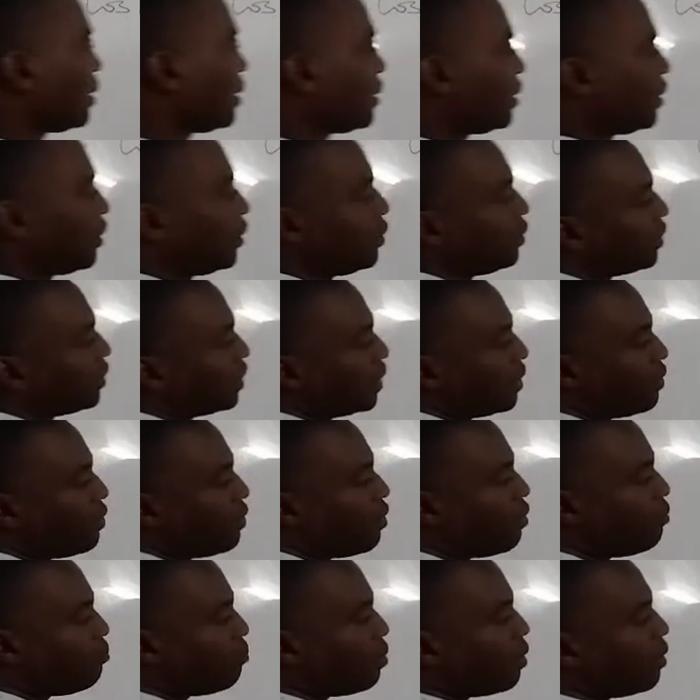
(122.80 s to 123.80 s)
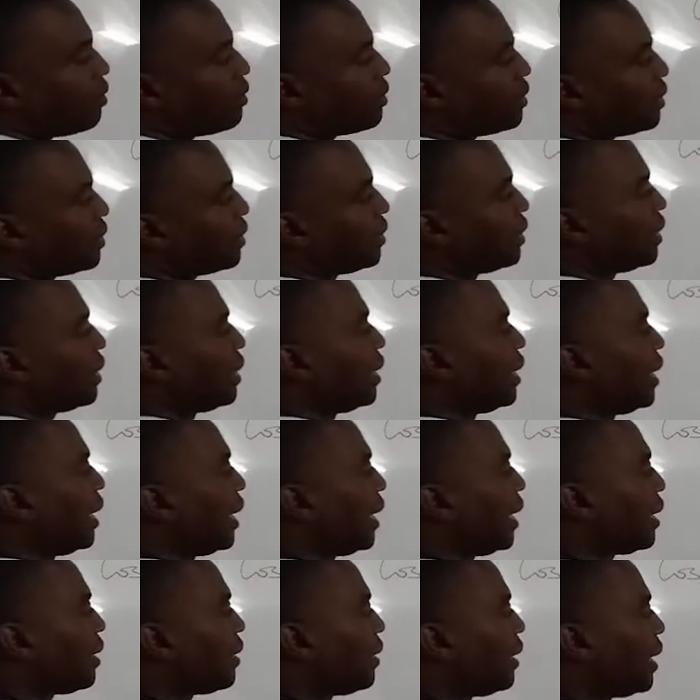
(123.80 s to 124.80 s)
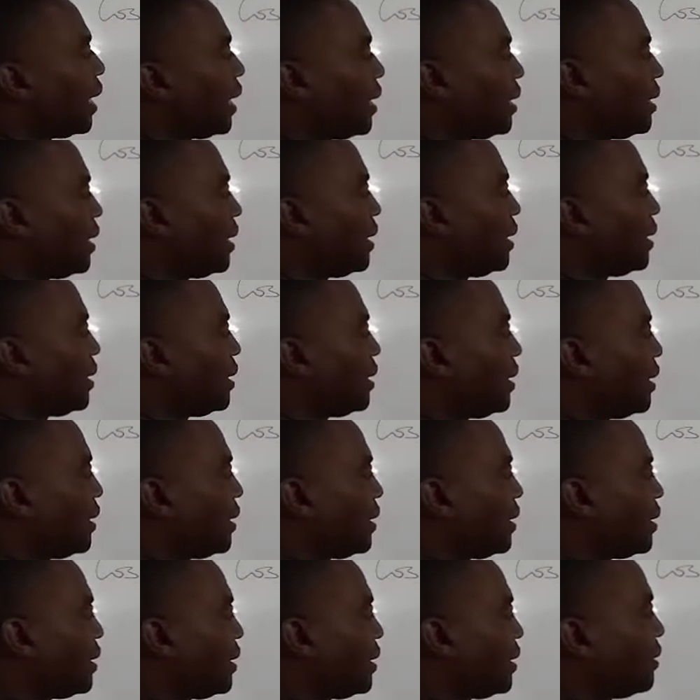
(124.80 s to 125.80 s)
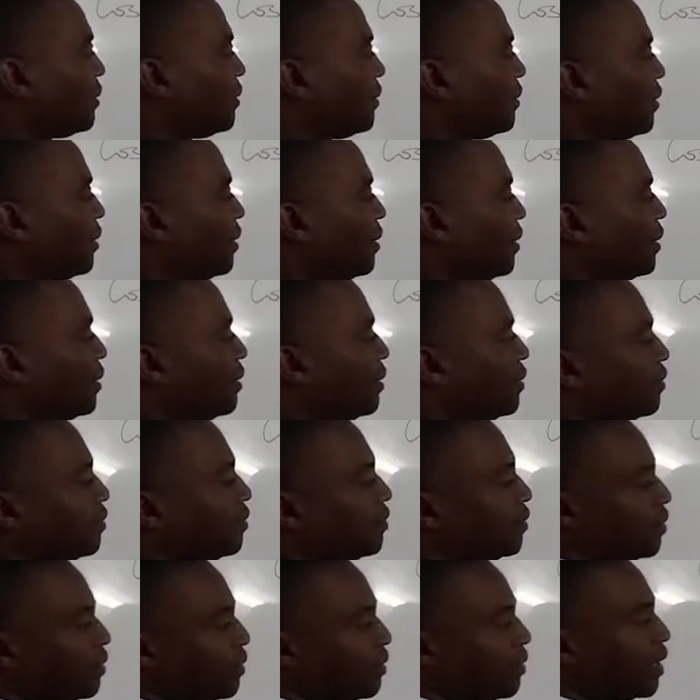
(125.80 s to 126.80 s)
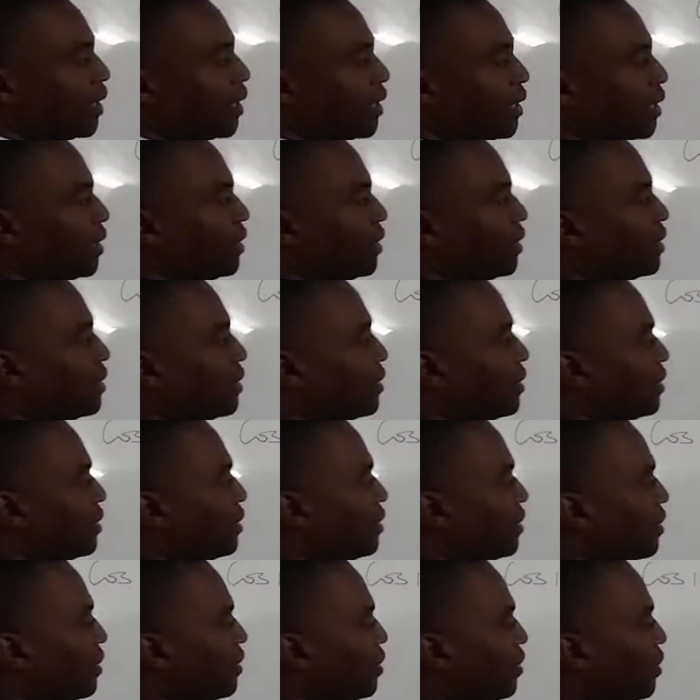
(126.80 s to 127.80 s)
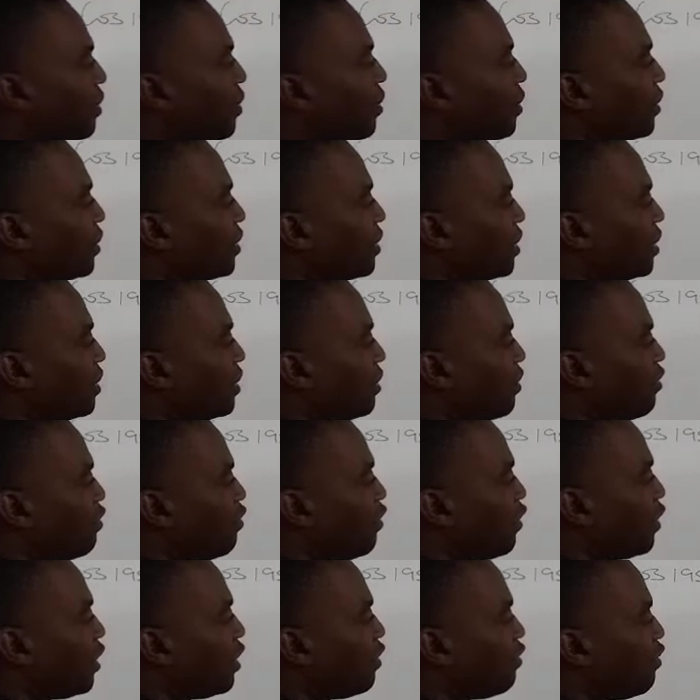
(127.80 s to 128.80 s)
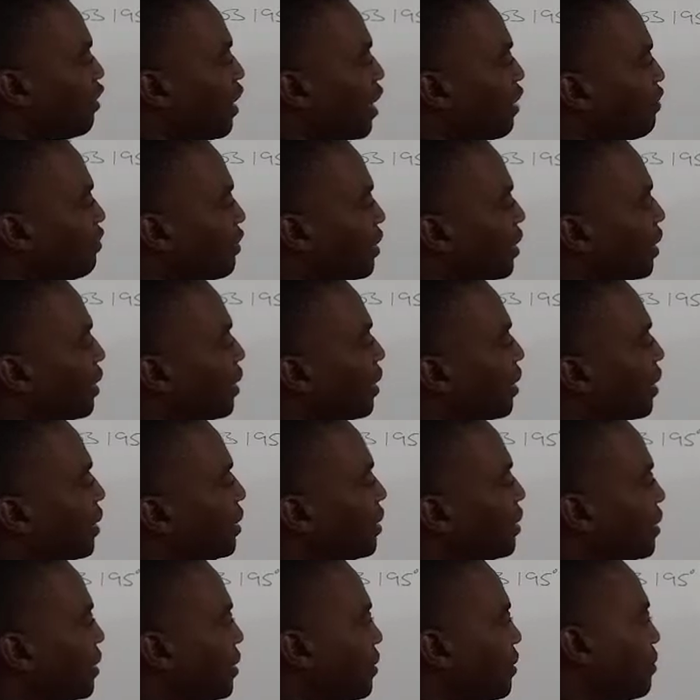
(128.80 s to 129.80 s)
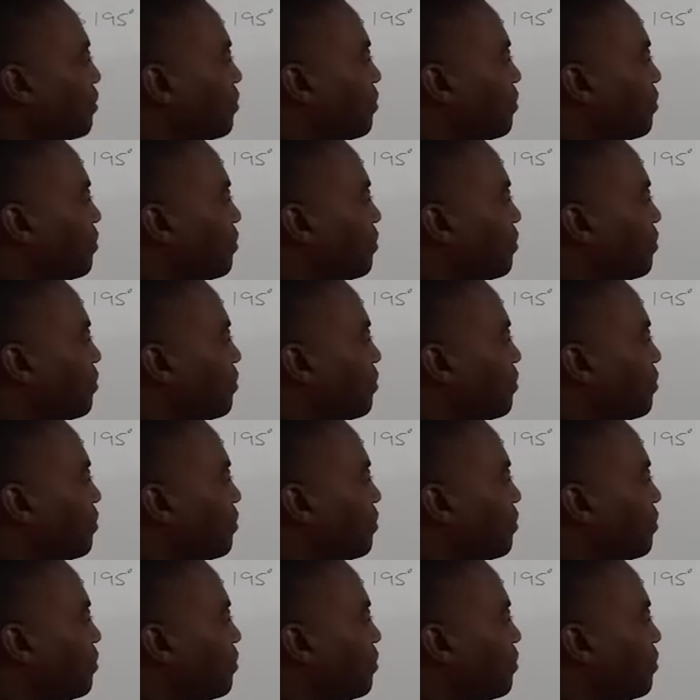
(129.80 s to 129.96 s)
it using compound angle identities. That is cos 45 degrees,